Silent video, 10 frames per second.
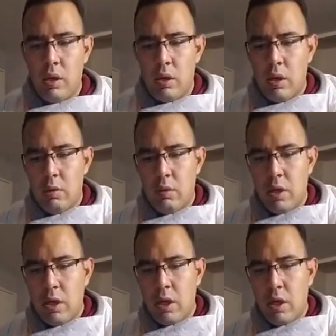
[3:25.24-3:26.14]
I'm going
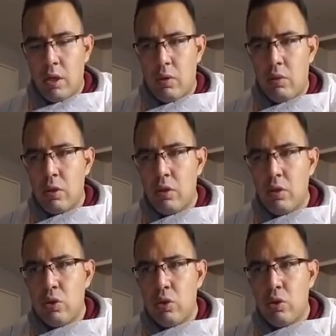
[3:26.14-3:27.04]
to add 1 to
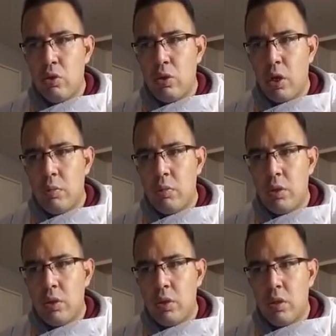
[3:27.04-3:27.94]
2
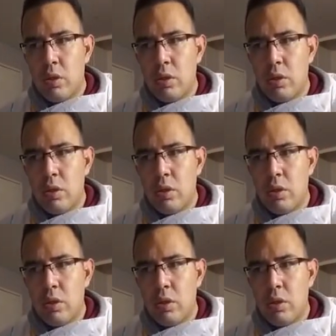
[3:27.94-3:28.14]
drops.